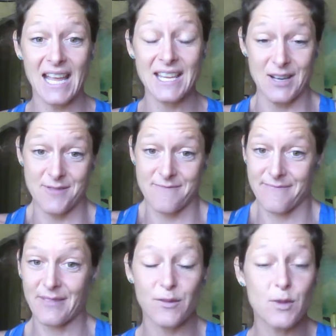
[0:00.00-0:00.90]
you know.
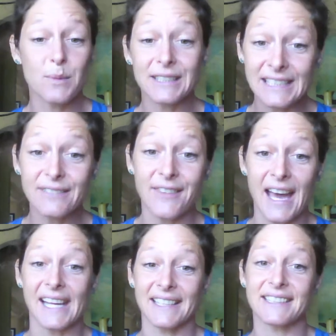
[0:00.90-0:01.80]
If you believe
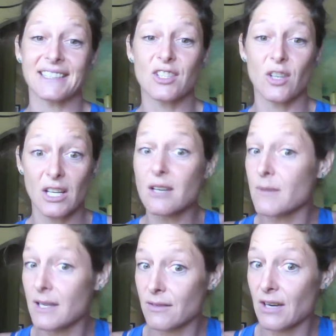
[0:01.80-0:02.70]
that, you're going to
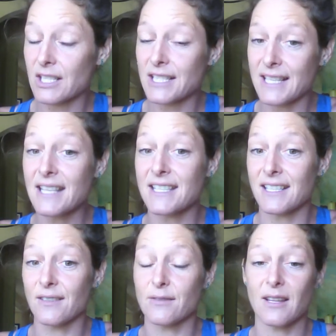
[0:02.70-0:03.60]
be very
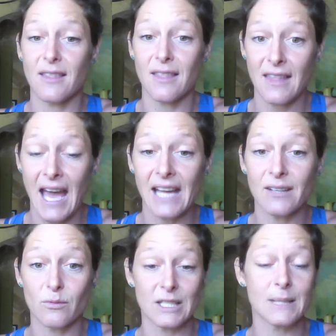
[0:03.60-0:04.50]
sensitive to that
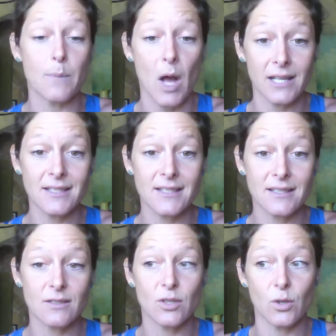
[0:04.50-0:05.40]

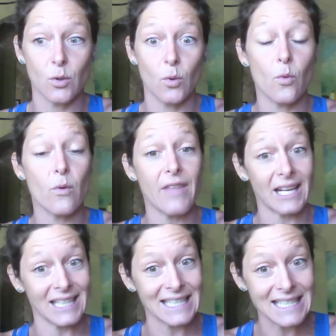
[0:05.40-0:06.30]
response, to
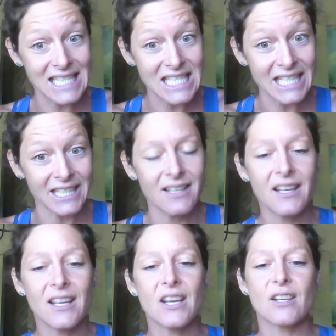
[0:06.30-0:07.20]
that condition.
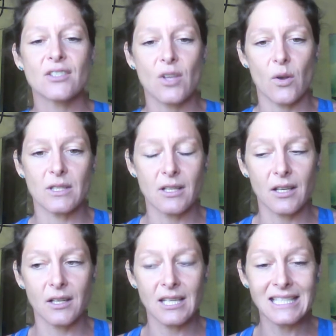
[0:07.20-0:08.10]
So it's a
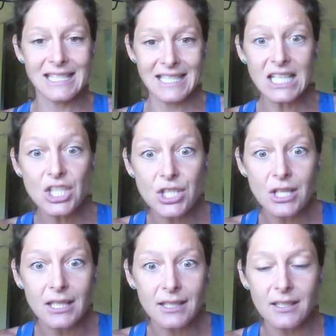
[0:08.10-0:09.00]

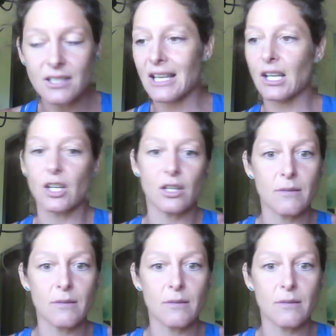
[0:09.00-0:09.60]
condition, it's like